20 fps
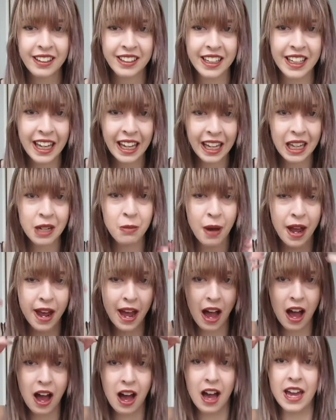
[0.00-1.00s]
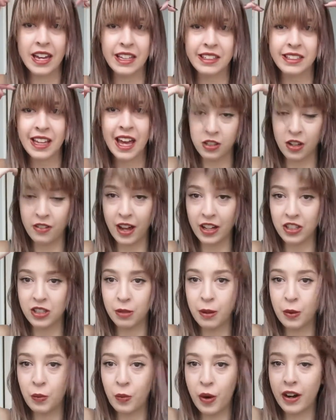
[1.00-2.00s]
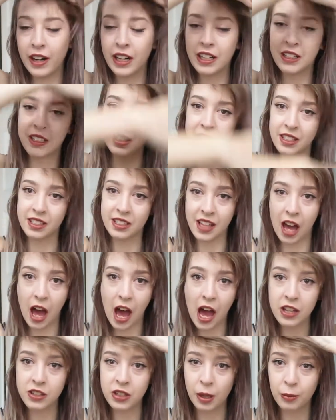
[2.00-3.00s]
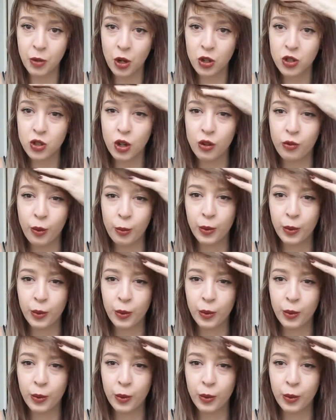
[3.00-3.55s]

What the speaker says: it's like in my eyes. So I've actually been wearing it to the side, so I'm not sure if